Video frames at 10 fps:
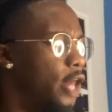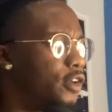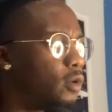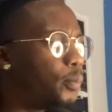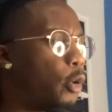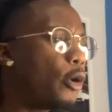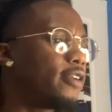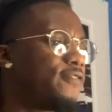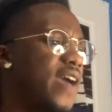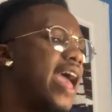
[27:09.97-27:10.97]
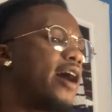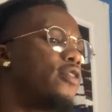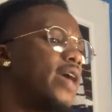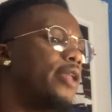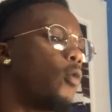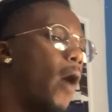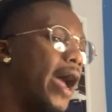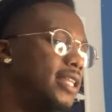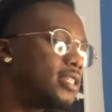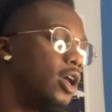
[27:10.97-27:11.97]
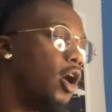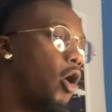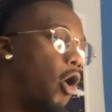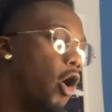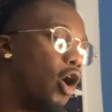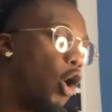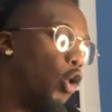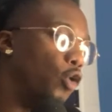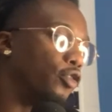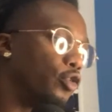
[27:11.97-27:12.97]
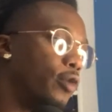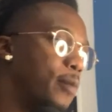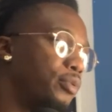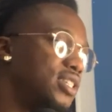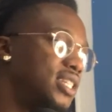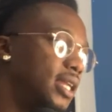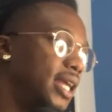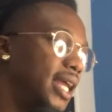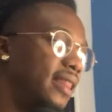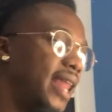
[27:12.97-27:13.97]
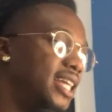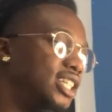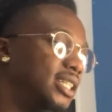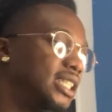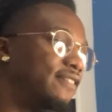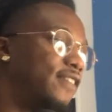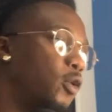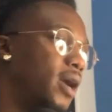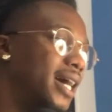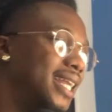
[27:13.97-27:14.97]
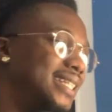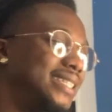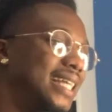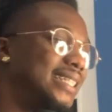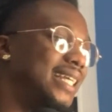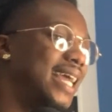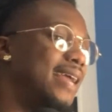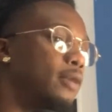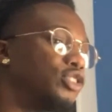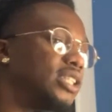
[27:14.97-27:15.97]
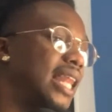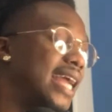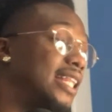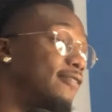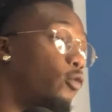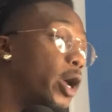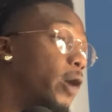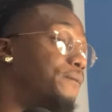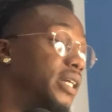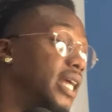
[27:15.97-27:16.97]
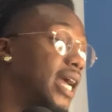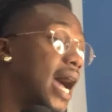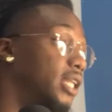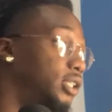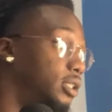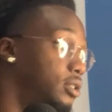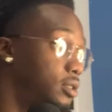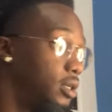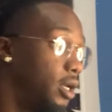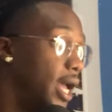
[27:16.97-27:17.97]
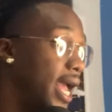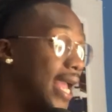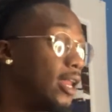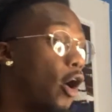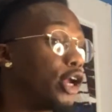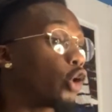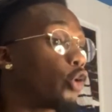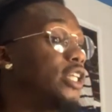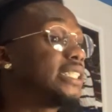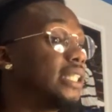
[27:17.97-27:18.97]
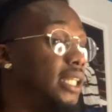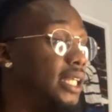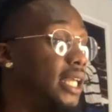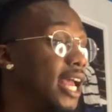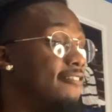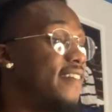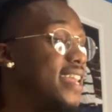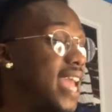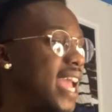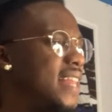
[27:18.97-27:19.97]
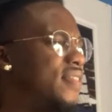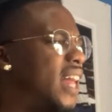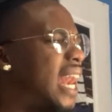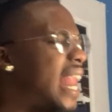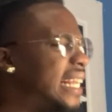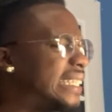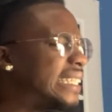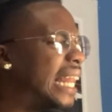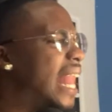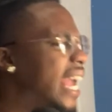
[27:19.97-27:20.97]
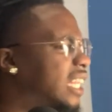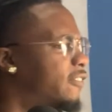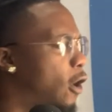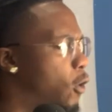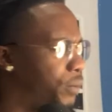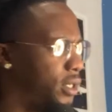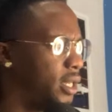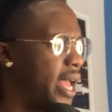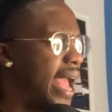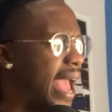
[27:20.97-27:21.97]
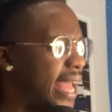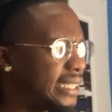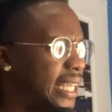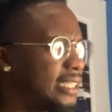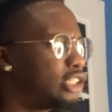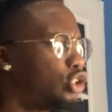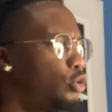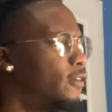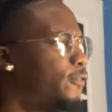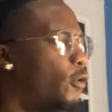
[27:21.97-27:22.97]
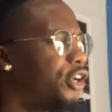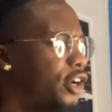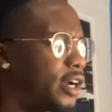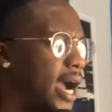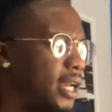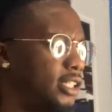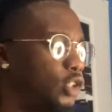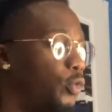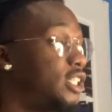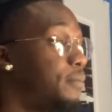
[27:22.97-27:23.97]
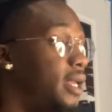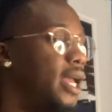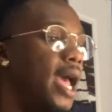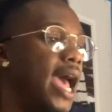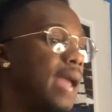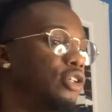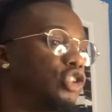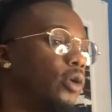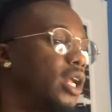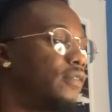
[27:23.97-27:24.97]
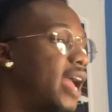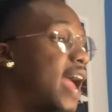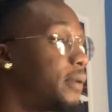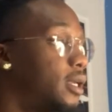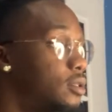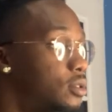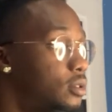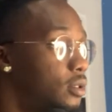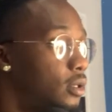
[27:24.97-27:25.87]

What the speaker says: the report found that whites are overrepresented in nation's 468 most selective, well-funded colleges, and are increasingly vacating the less selective open access 2 to 4 year colleges, which admit a majority of their applicants.